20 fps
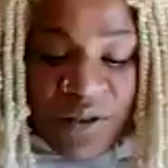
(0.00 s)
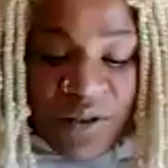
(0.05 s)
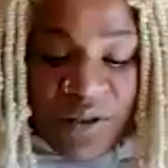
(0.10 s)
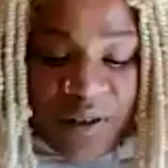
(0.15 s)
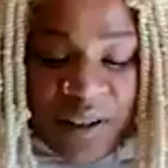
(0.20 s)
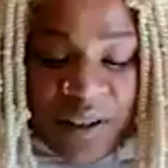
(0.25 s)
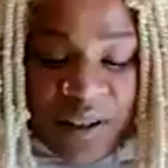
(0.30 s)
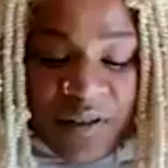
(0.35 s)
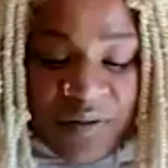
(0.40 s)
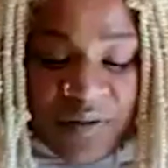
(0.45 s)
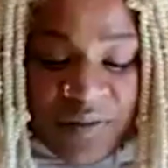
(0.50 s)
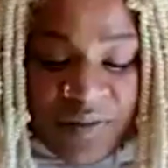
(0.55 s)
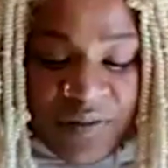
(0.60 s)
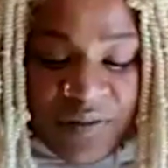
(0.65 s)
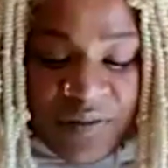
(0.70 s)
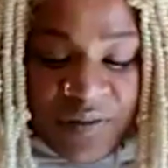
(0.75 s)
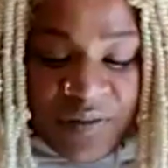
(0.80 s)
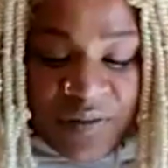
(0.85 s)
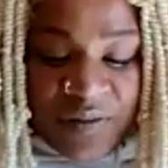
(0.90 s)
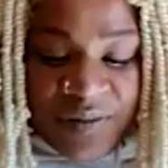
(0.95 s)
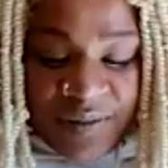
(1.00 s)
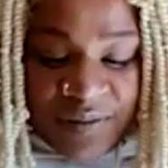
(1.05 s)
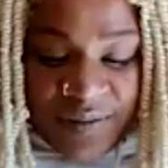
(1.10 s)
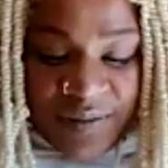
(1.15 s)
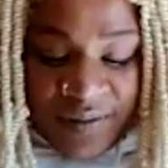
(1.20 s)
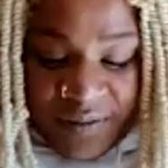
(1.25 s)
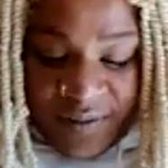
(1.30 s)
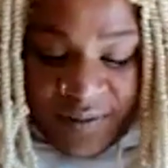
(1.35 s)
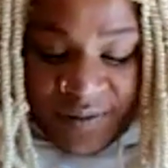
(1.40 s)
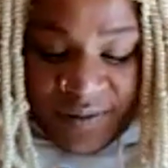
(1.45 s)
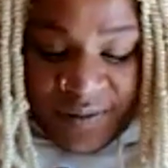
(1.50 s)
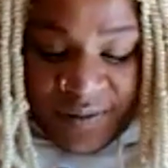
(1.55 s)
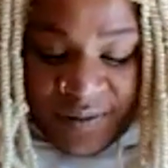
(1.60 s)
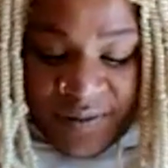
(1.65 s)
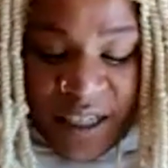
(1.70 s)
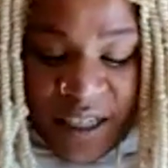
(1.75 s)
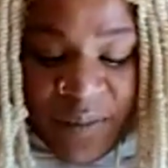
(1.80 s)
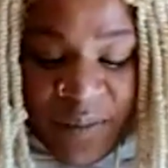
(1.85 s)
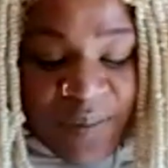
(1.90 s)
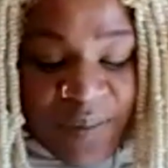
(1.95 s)
take in their culture.
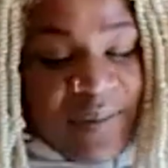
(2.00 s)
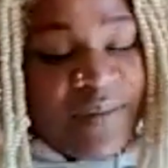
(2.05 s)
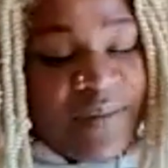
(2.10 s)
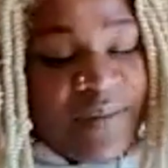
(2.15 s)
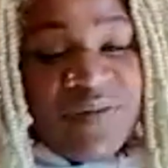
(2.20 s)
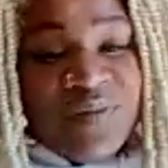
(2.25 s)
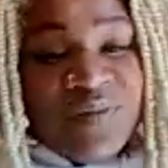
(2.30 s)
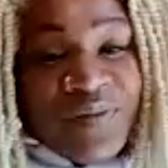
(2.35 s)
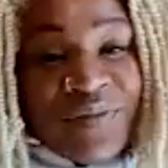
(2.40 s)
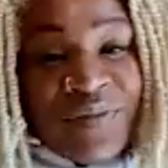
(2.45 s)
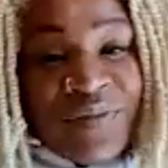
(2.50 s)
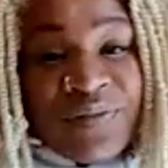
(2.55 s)
And